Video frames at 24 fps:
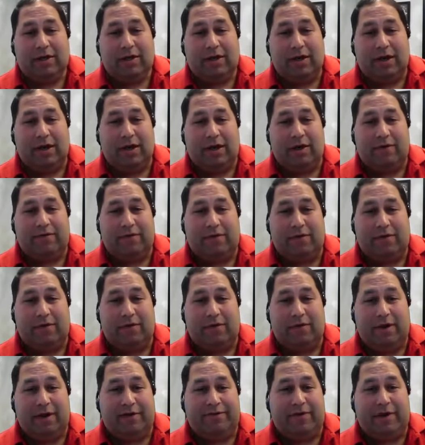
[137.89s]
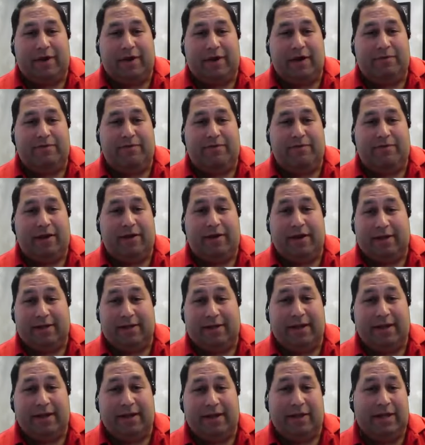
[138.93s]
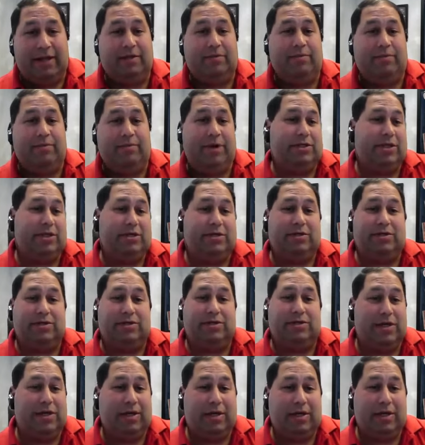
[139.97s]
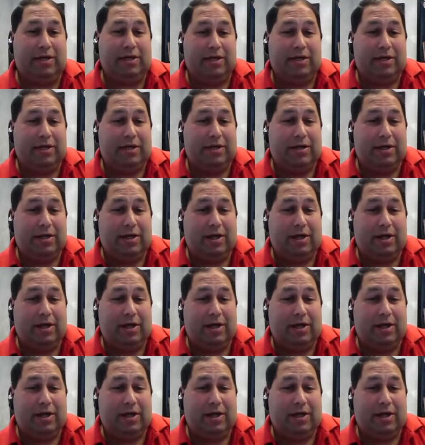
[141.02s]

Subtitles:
for the FA Cup final, had they beaten Manchester City,